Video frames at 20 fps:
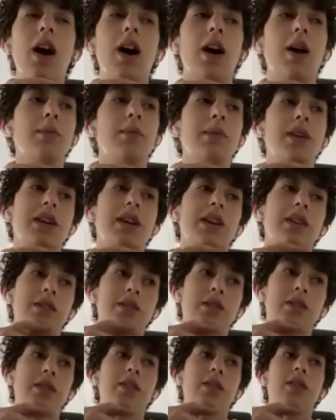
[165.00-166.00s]
I mean,
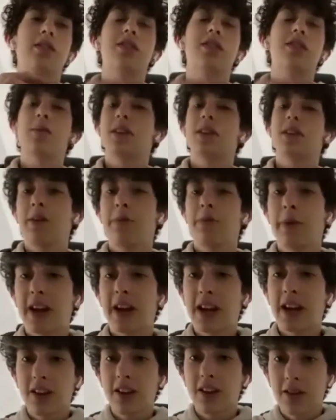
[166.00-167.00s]
some are tipping
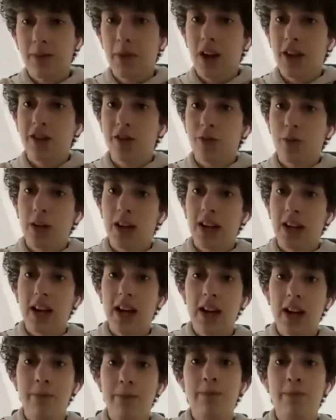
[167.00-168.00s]
it as a must-win
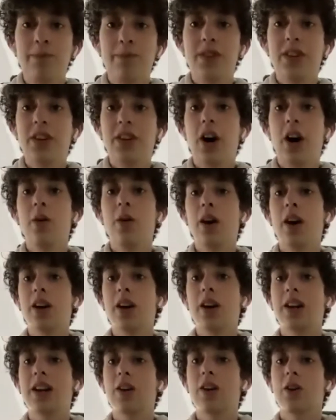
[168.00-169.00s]
game, you know,
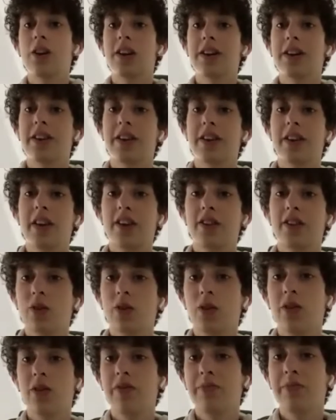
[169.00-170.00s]
early on into this sort
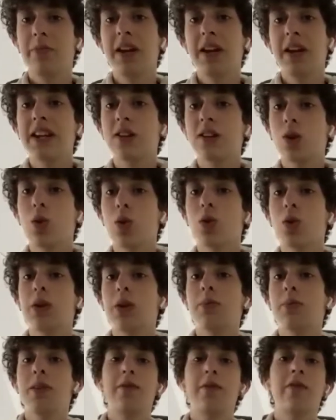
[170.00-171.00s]
of mini
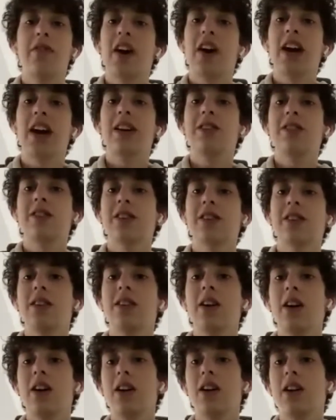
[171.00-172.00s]
tournament phase. And,
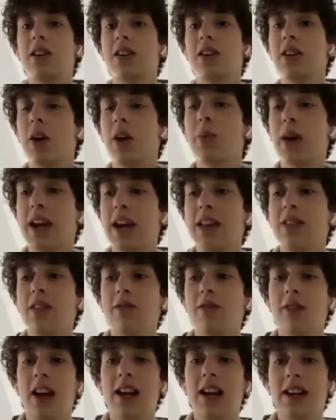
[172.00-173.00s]
you know, we're in the
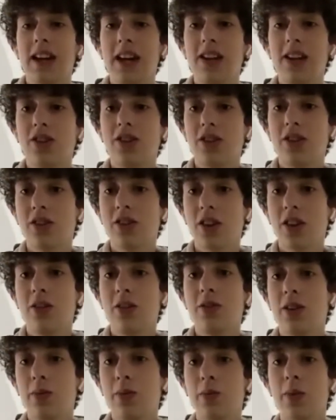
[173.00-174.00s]
relegation
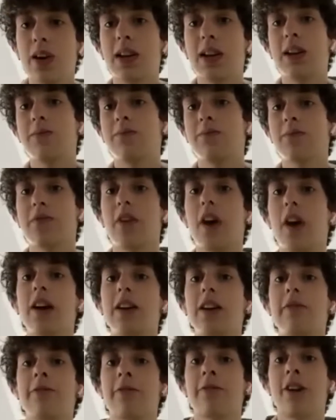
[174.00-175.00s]
zone and we're
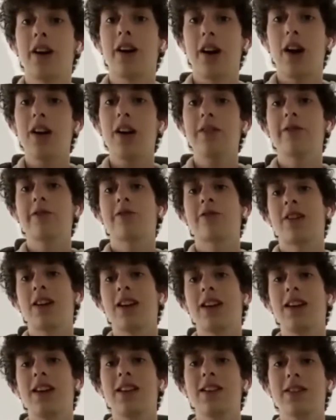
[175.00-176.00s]
fighting for our lives,
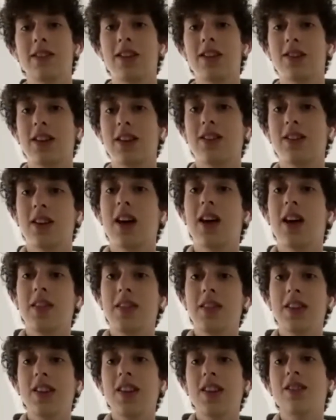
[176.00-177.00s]
really. This is
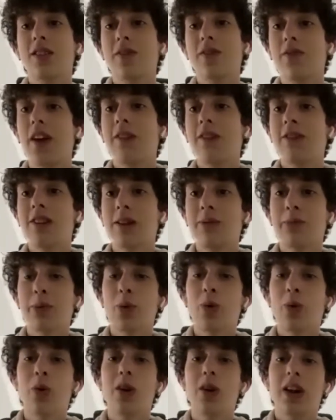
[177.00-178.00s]
a very
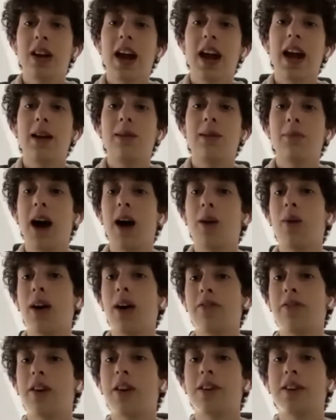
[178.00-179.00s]
important game,
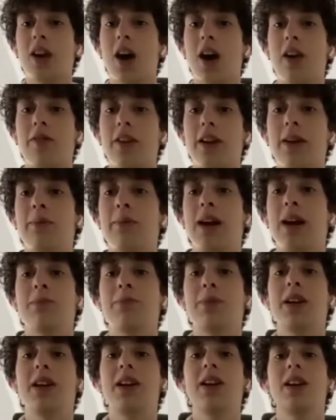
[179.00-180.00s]
however tough it may
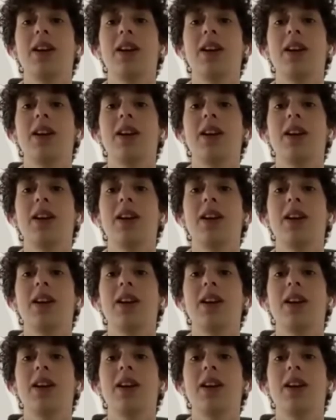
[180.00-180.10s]
be.